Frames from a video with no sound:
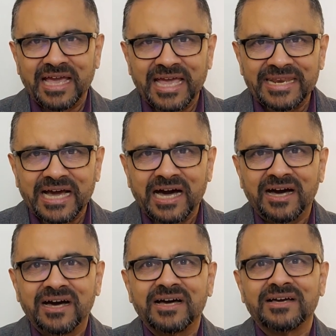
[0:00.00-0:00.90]
and
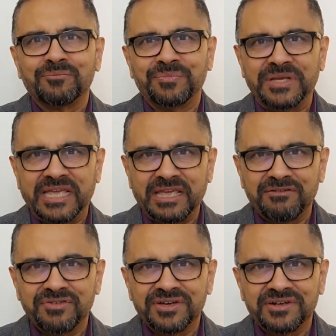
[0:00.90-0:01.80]
our
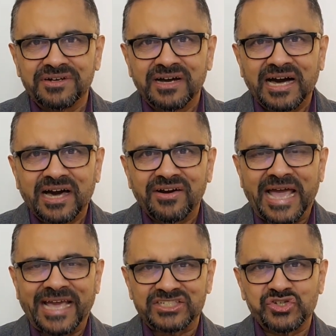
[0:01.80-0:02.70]
behavior, our
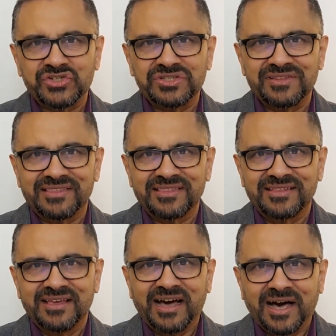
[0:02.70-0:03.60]
actions,
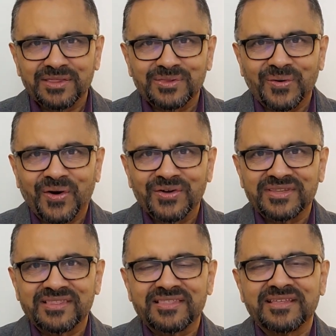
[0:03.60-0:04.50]
our
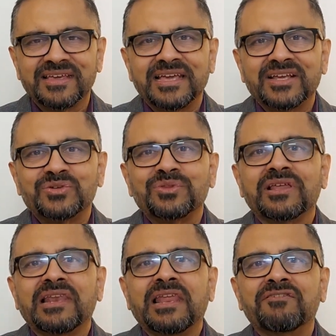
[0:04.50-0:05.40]
thoughts to the
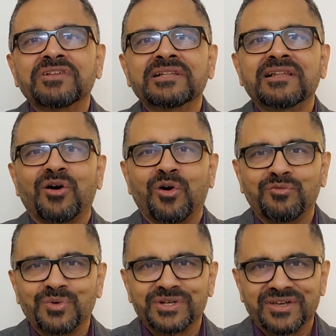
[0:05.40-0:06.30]
level of
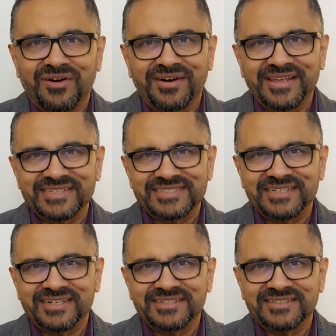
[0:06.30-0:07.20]
what God has
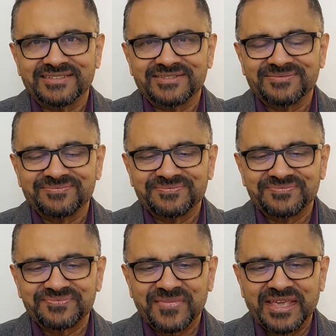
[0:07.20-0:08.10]
done.
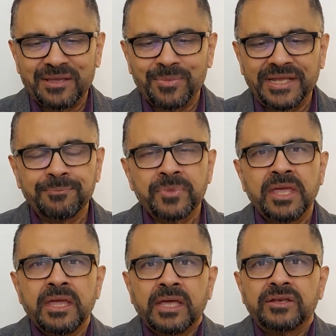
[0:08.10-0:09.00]
Amen.
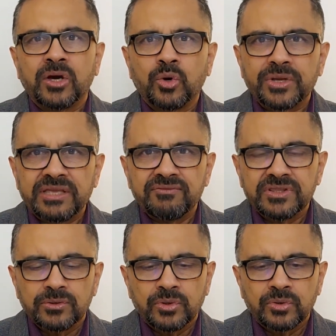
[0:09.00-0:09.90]
Now,
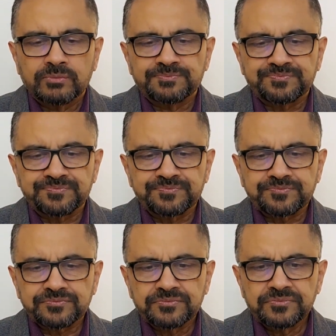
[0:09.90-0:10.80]
even though
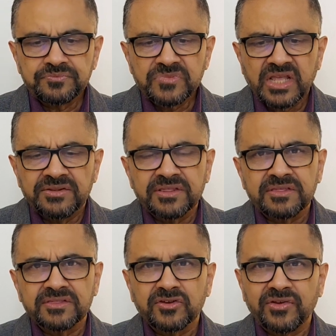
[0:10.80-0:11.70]
this
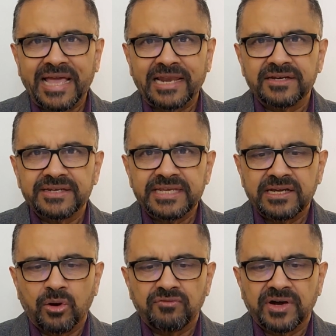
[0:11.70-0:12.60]
is the reality
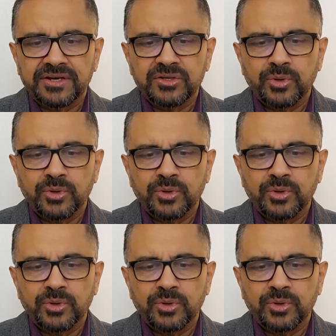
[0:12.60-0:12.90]
of our new